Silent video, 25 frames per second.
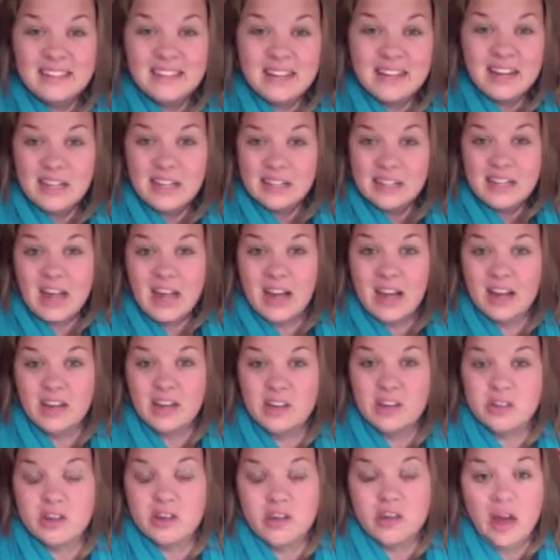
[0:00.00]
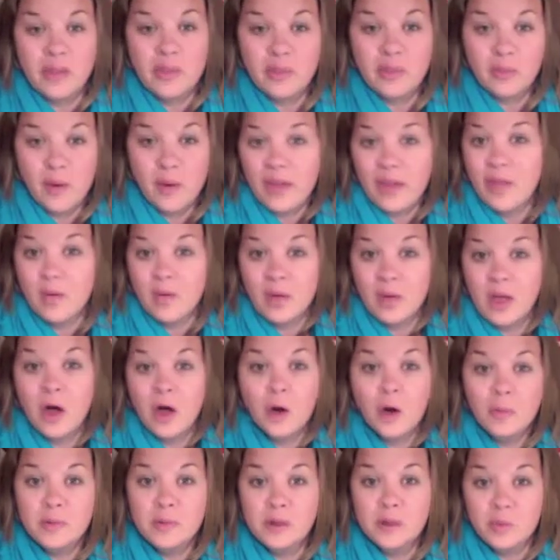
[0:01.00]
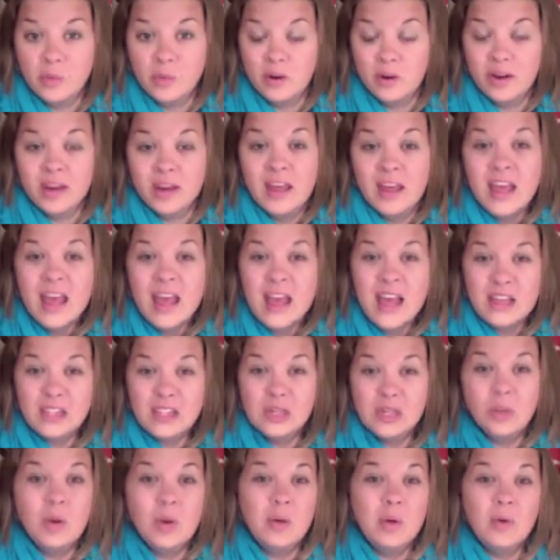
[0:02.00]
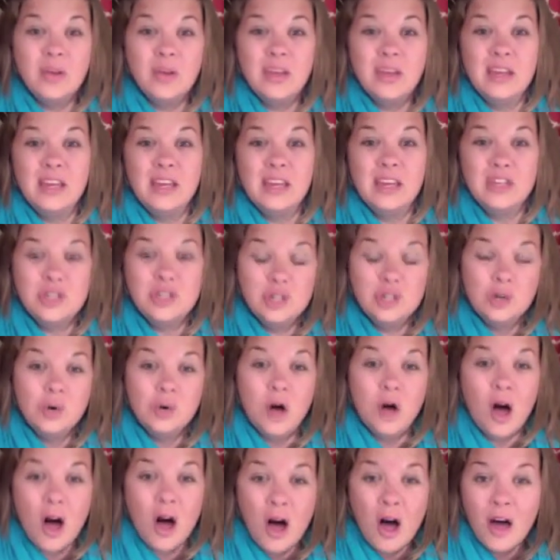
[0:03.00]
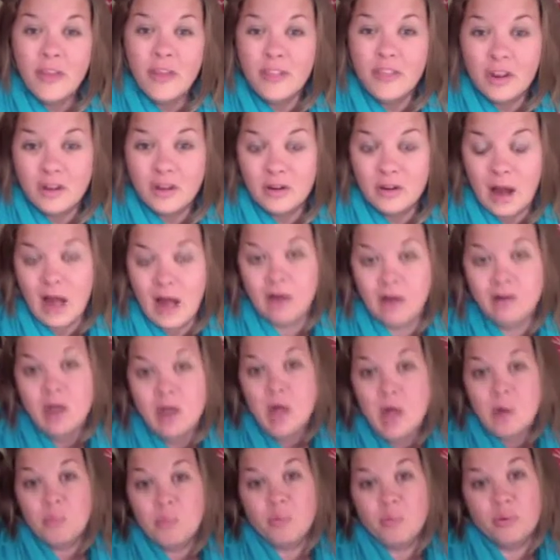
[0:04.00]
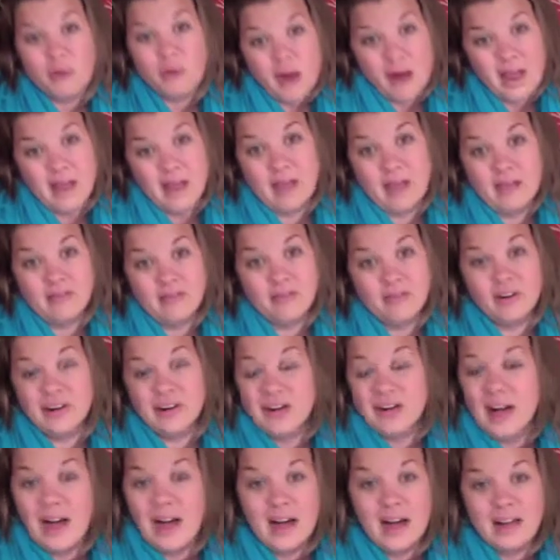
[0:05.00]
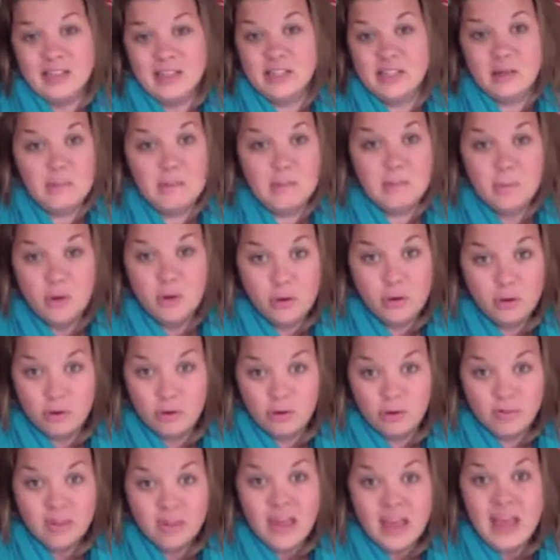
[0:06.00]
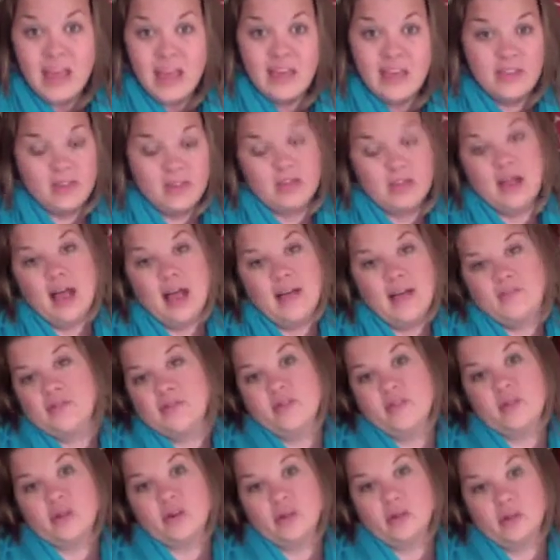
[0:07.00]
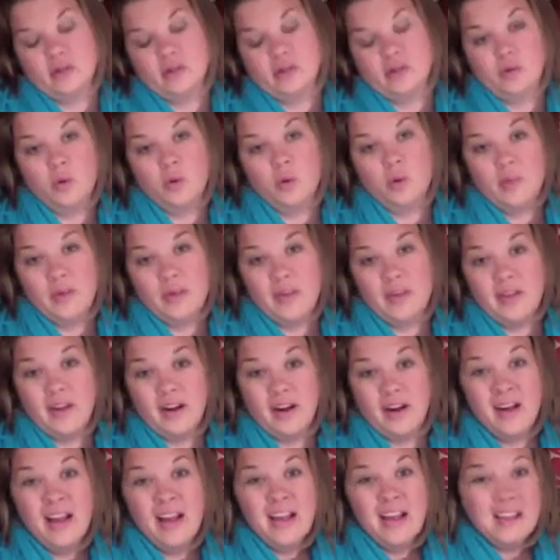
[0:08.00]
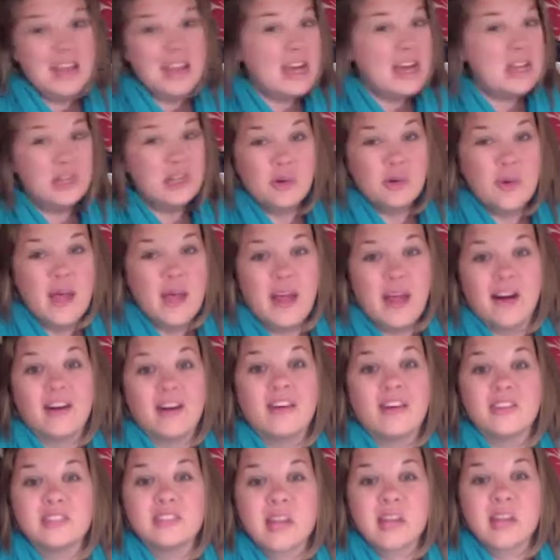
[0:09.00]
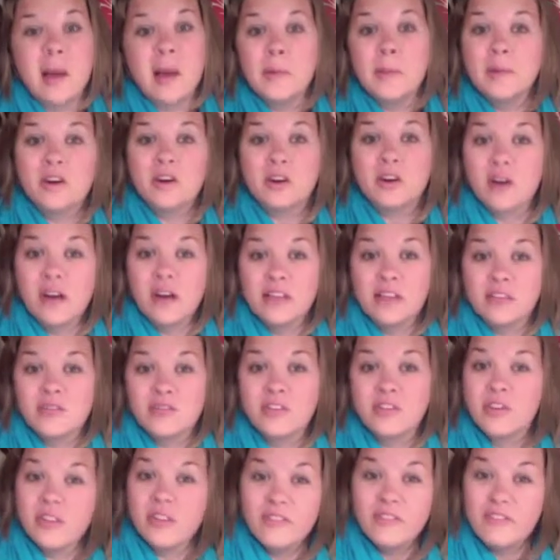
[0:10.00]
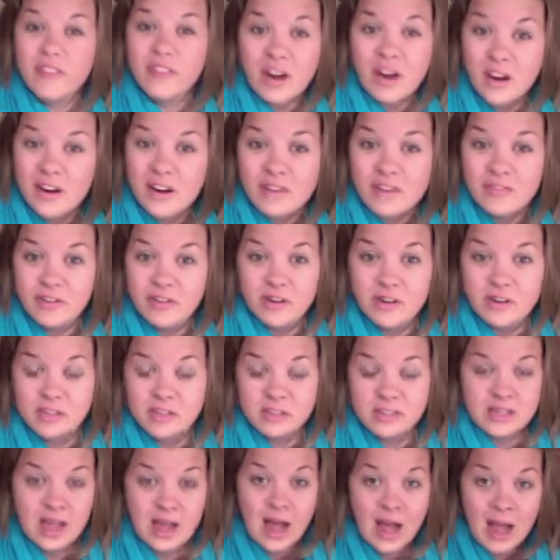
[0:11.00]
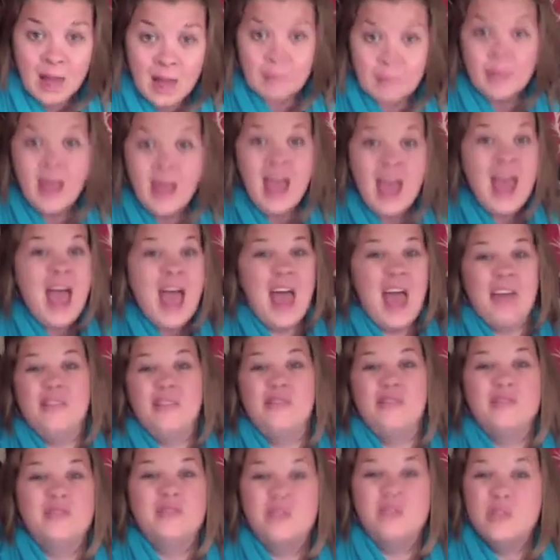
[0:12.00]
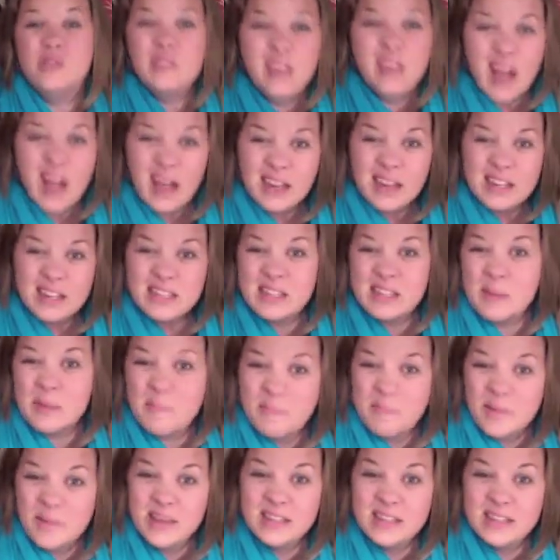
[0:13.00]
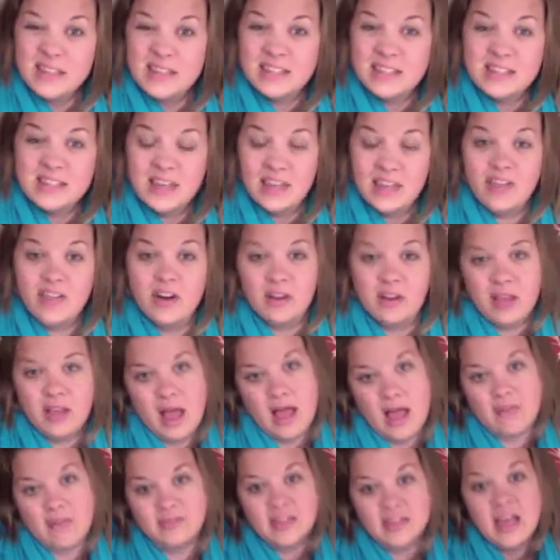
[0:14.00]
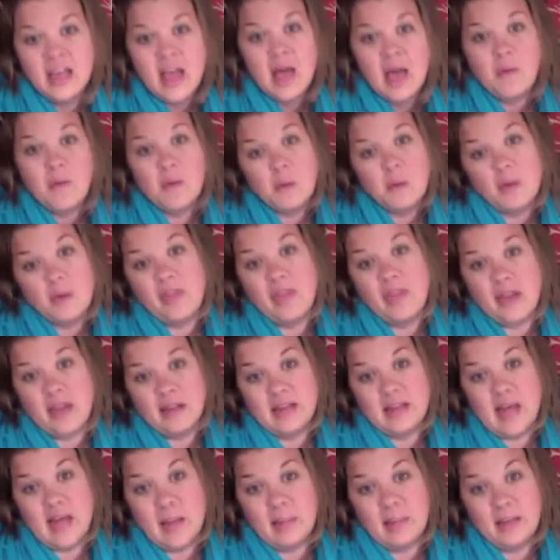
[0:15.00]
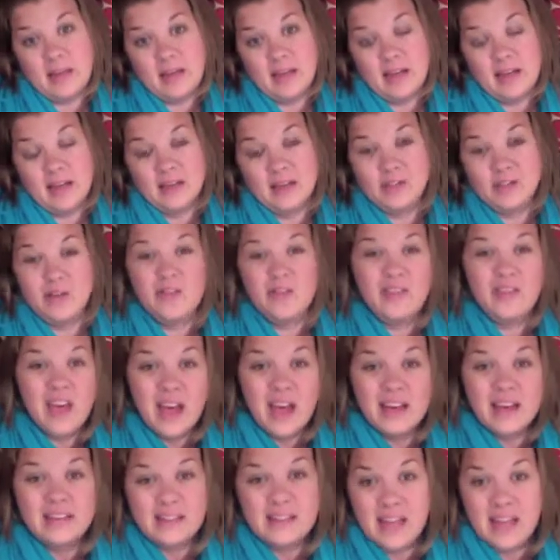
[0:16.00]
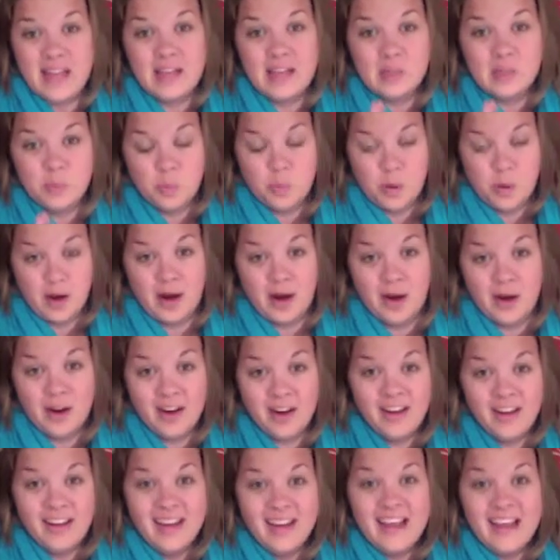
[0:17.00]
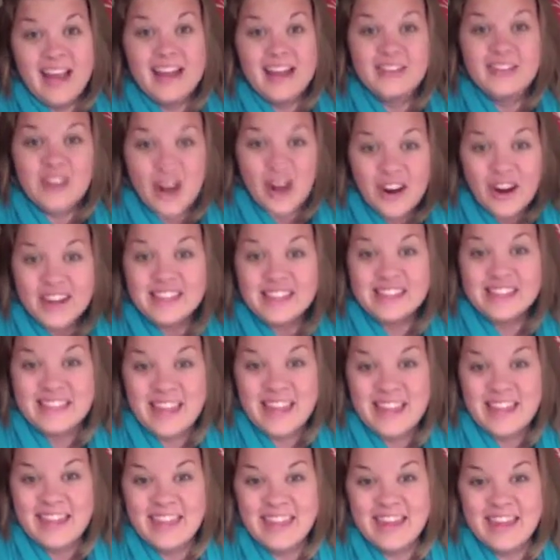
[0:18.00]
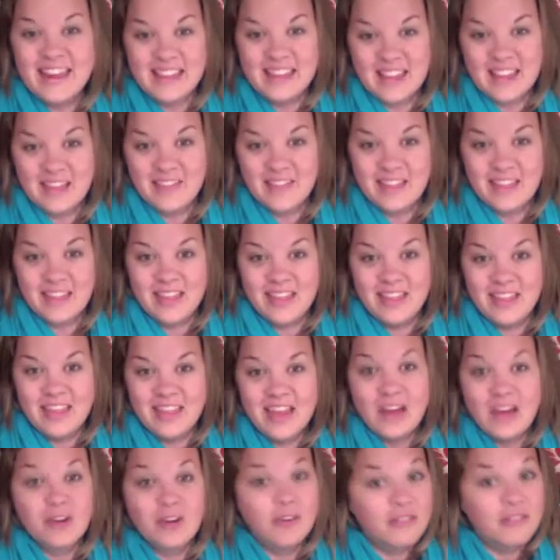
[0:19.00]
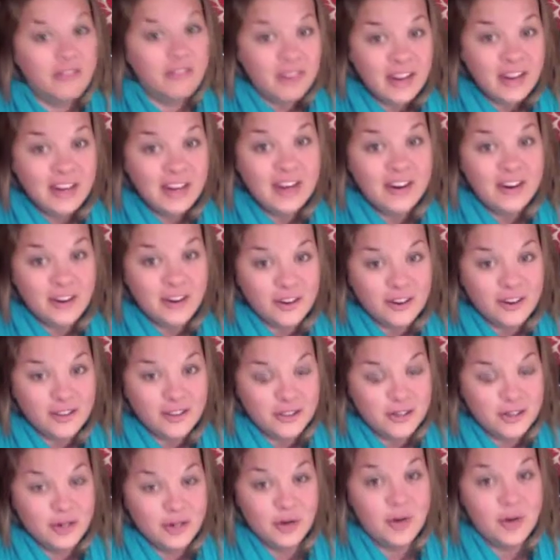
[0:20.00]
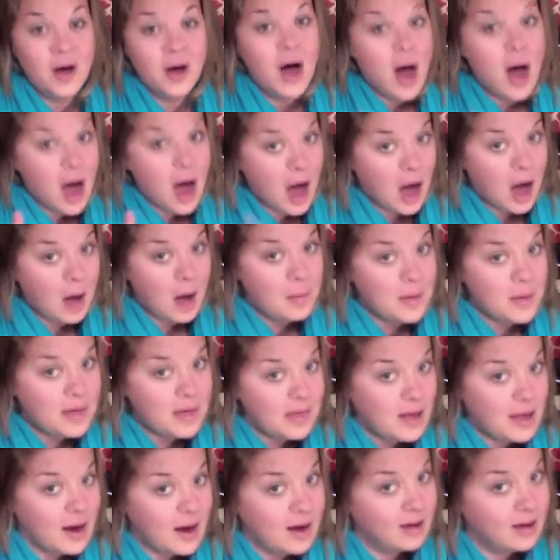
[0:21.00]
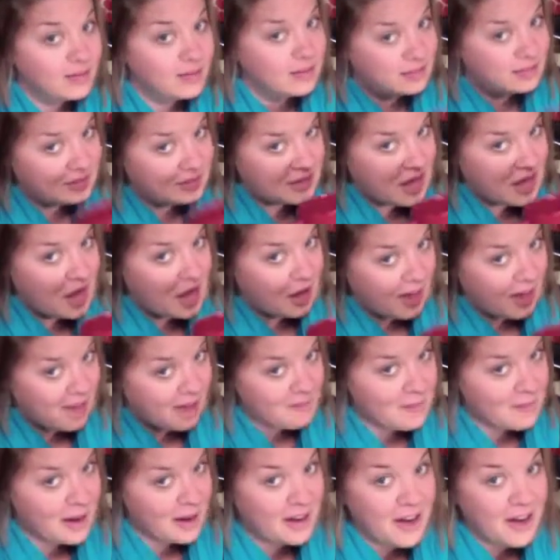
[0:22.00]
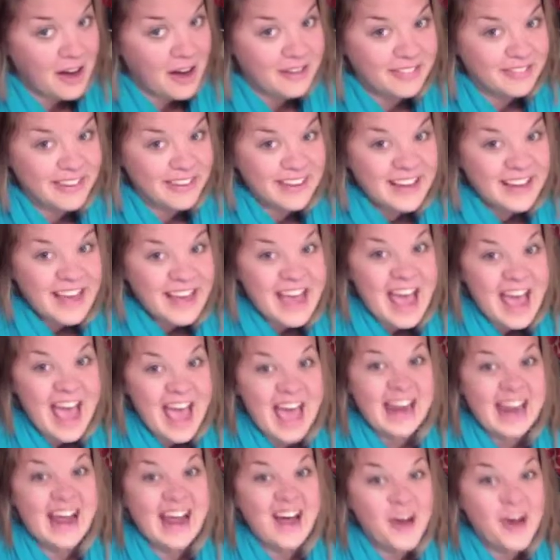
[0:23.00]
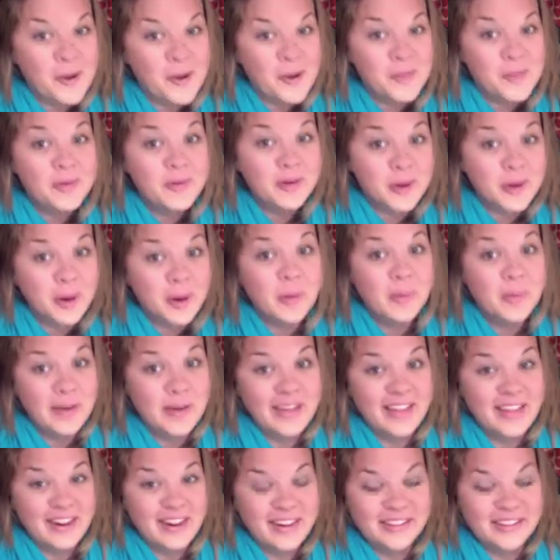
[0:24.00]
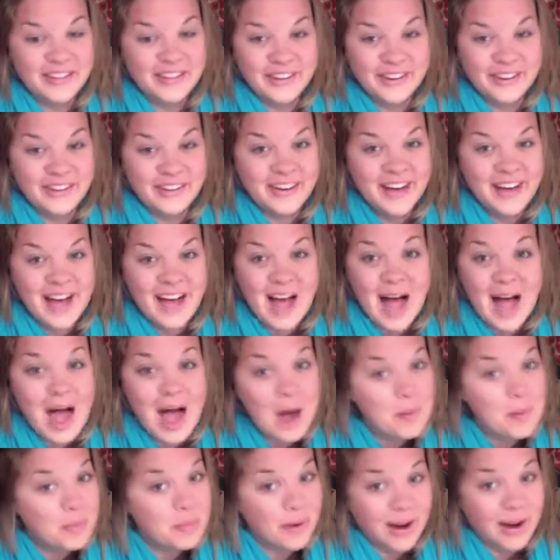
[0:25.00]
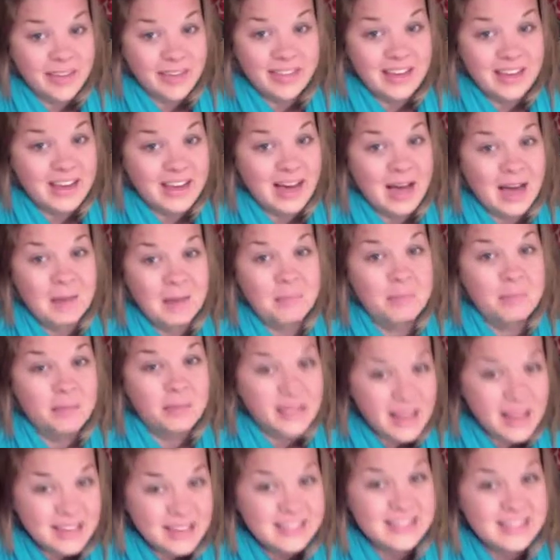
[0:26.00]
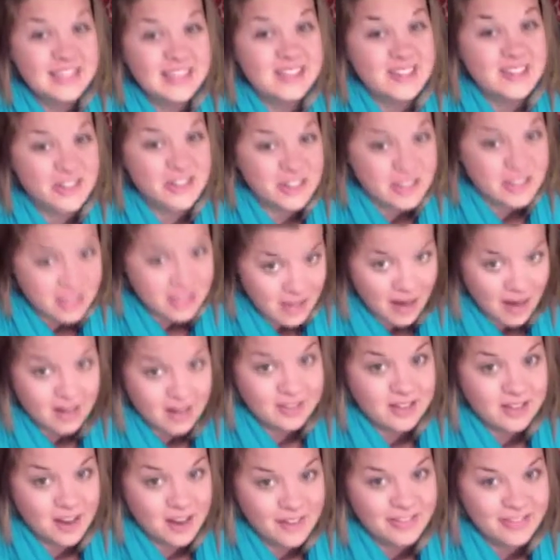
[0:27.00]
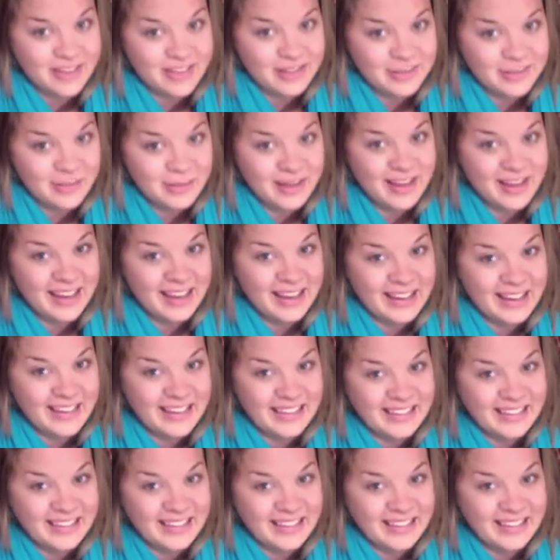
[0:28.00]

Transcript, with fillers: it's not going to turn out the way that we hoped it would. And so we really need you on the ground praying for God to move in the lives of the girls who will be there. Last year we had girls come to Christ for the very first time, and God did some business in their lives. We want that to happen again. So that takes prayer. It's August 10th and 11th. Graffiti Girls 2. I'll be there. I'll have my coffee, and I hope you'll be there too. I'm praying that God blesses your socks off this weekend.